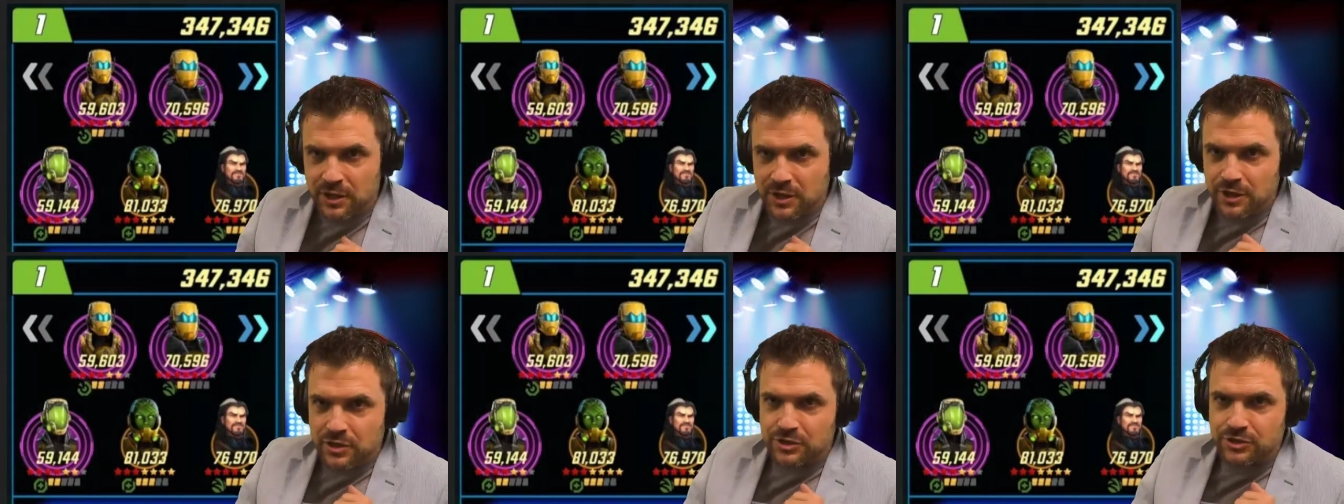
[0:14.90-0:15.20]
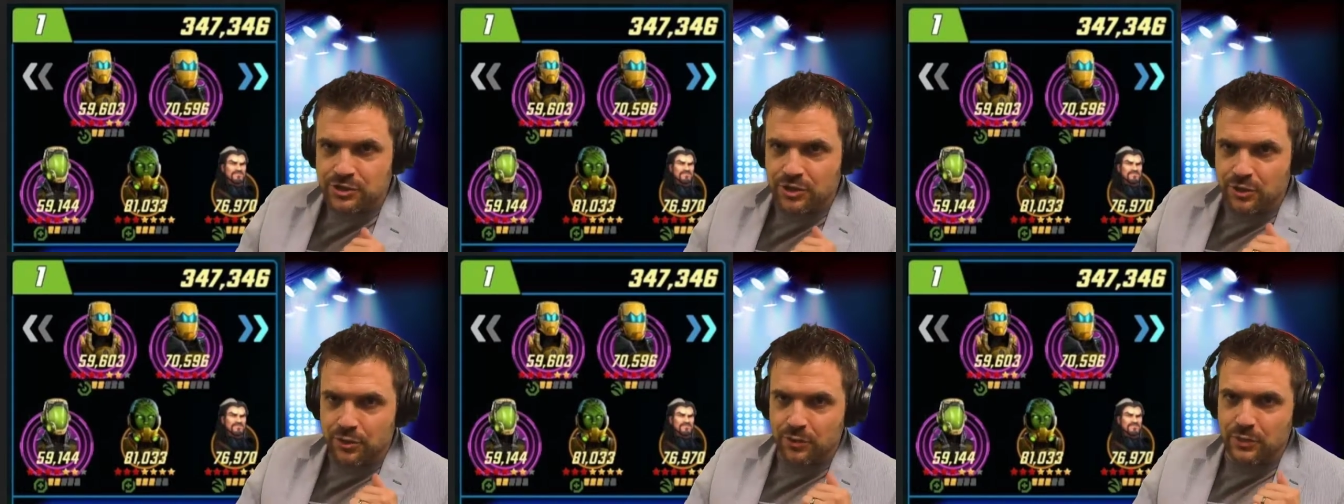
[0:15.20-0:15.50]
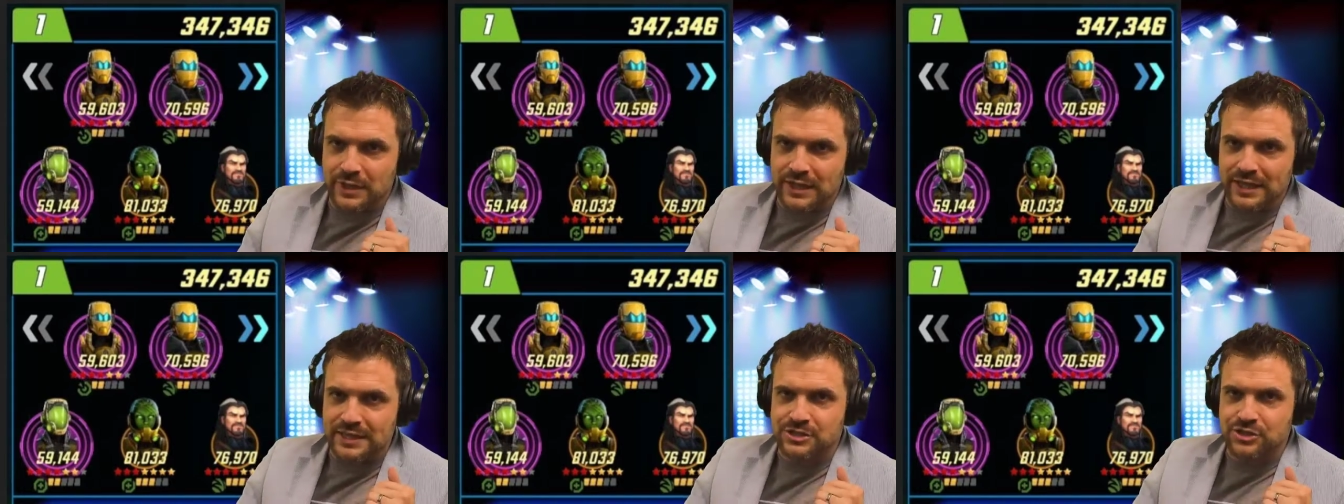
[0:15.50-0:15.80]
So
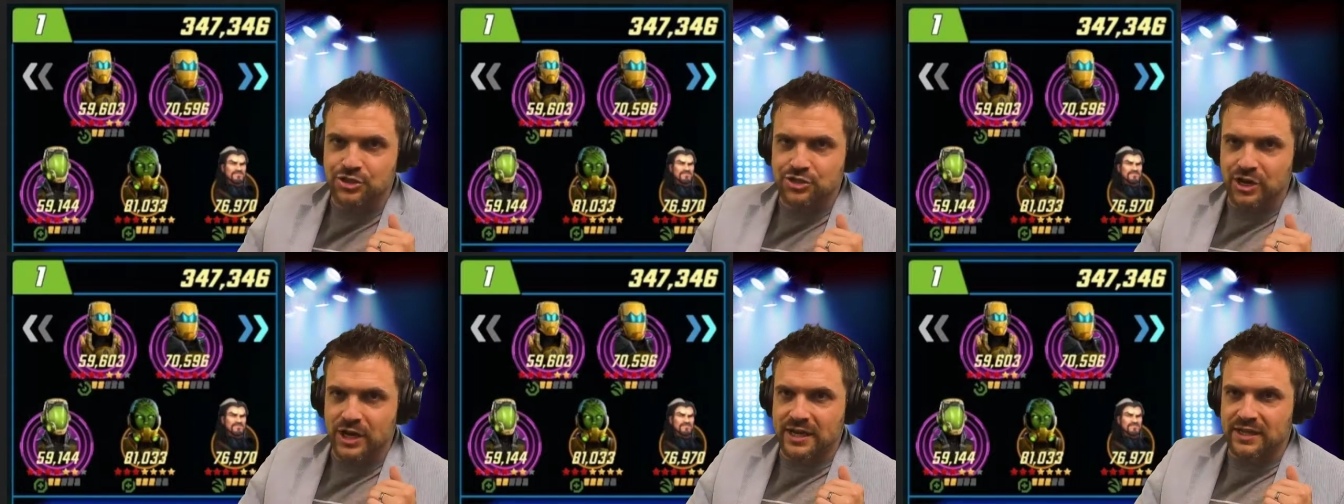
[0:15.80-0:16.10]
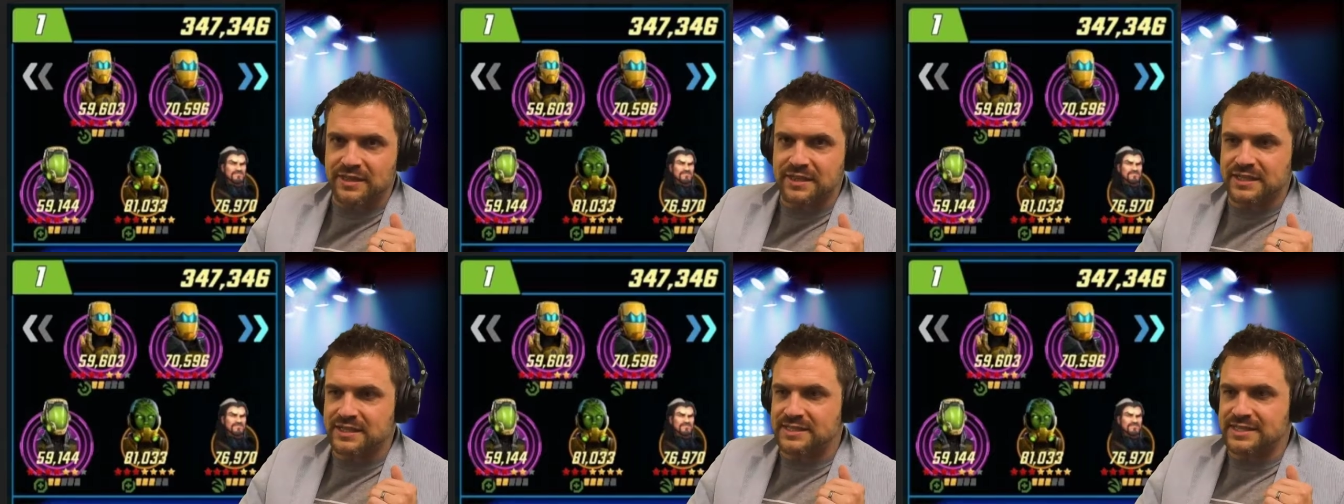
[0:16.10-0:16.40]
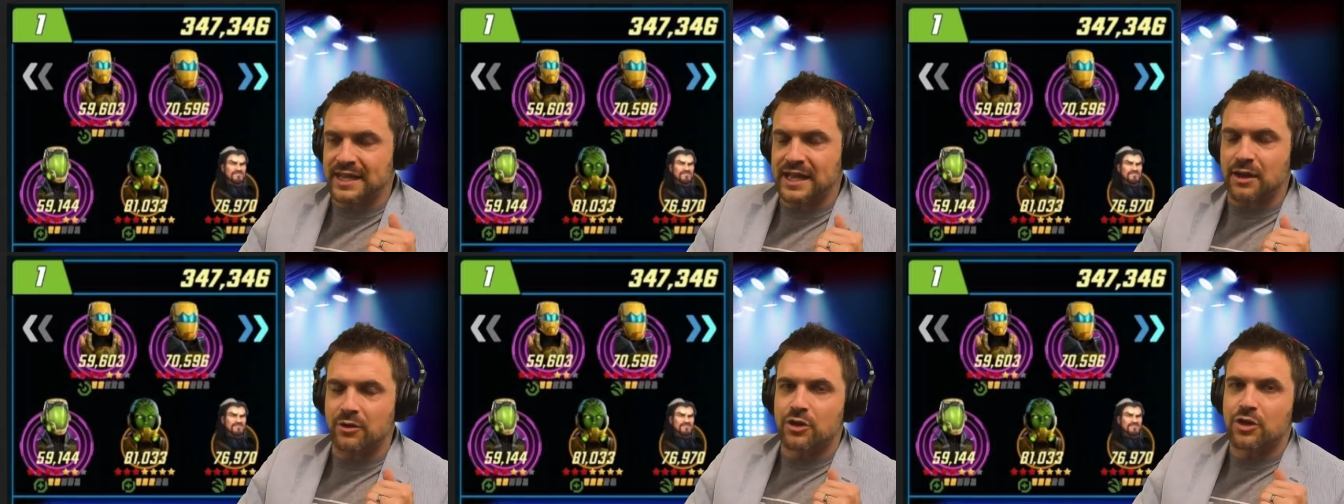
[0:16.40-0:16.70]
let's check
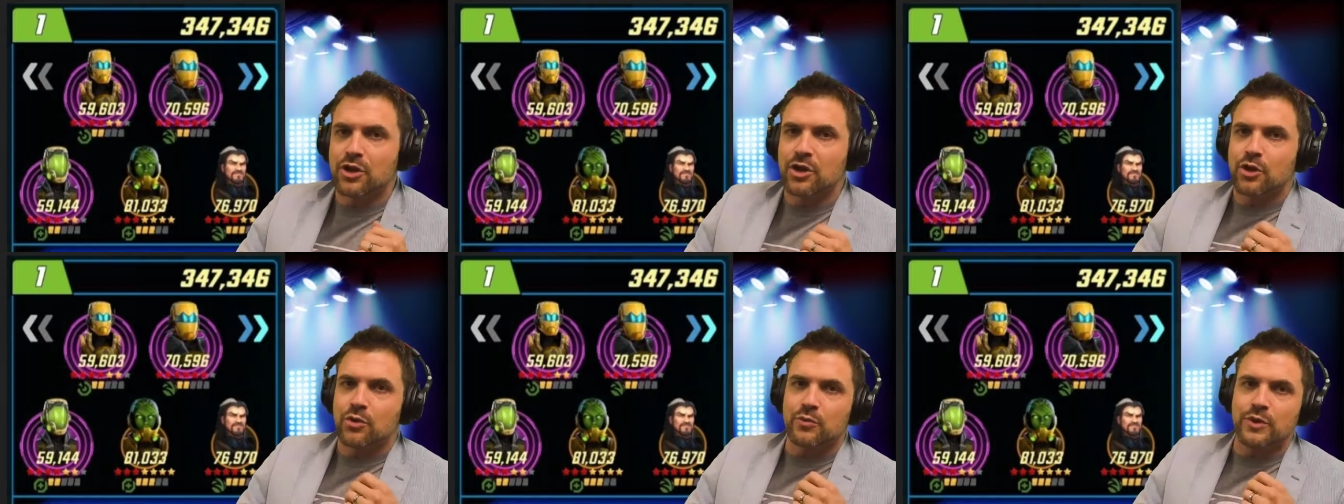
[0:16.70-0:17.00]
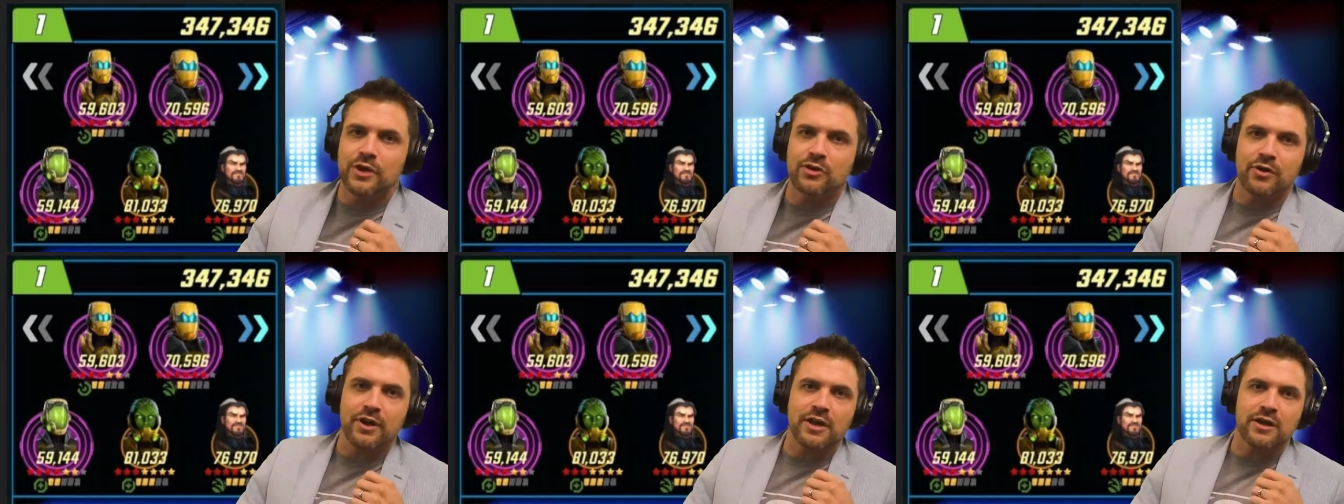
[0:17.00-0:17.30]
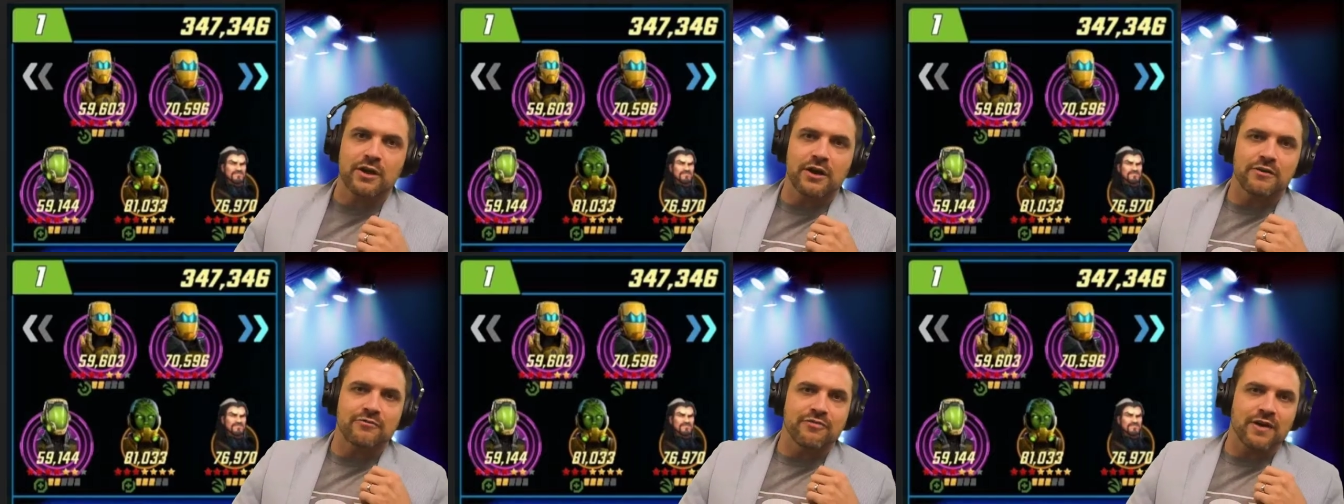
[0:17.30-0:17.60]
these out. We
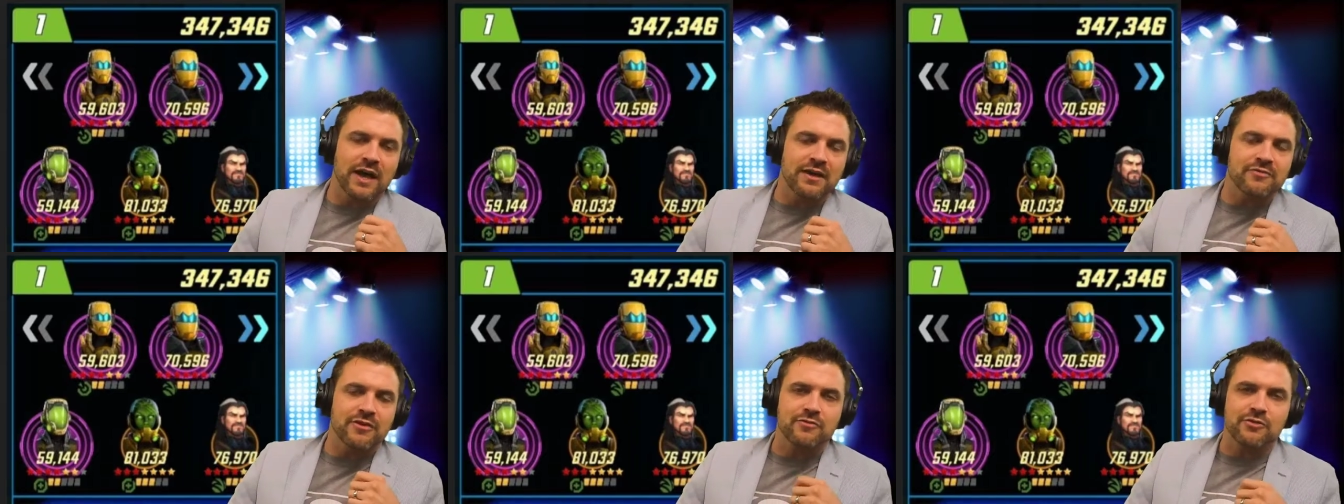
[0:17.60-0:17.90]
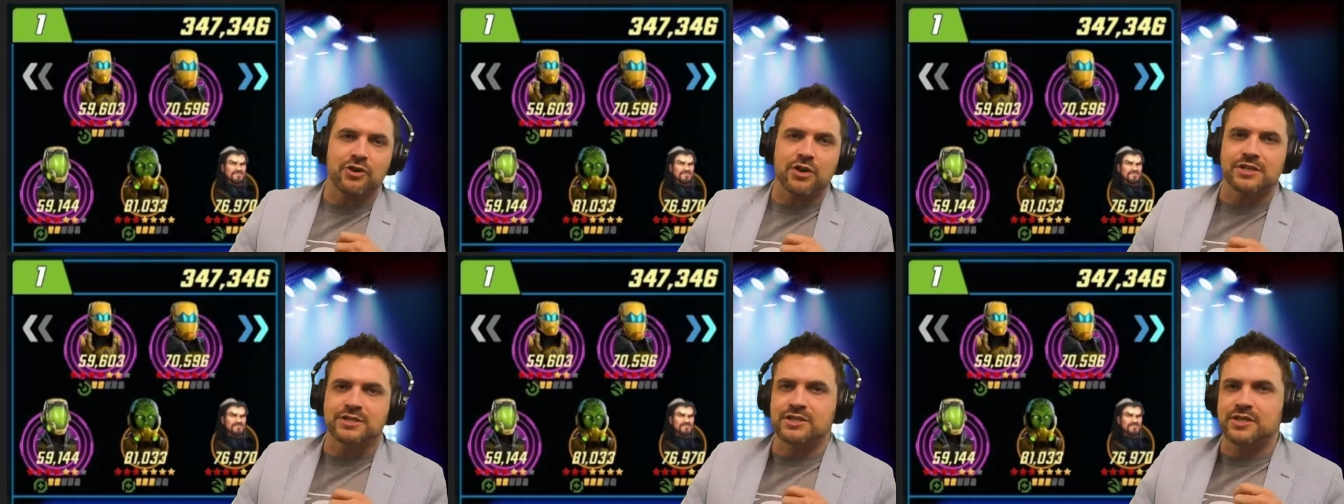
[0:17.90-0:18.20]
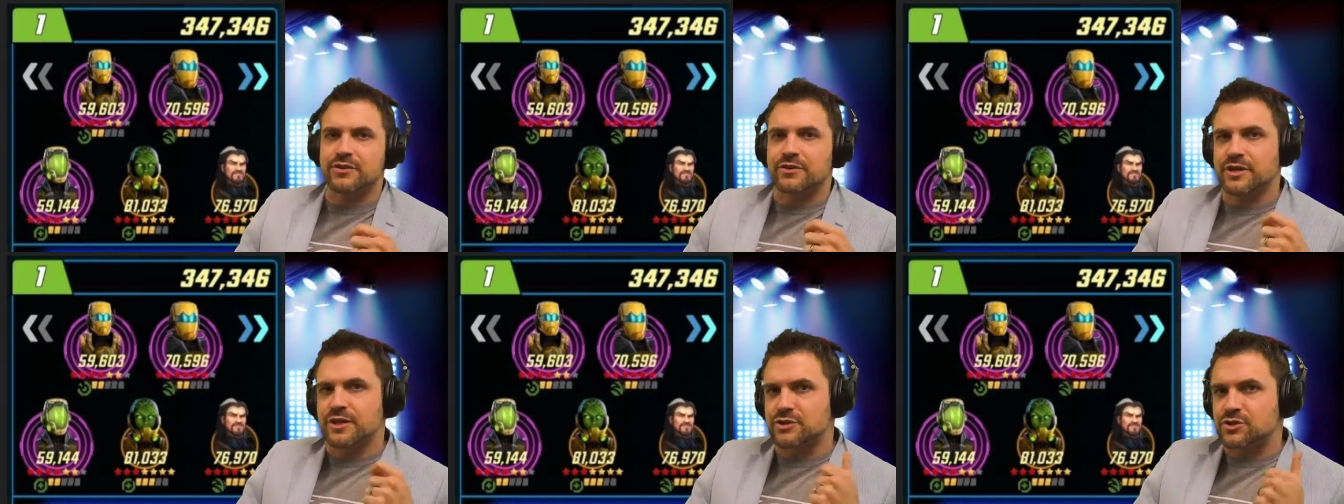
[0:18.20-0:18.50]
grade on 5 different criteria.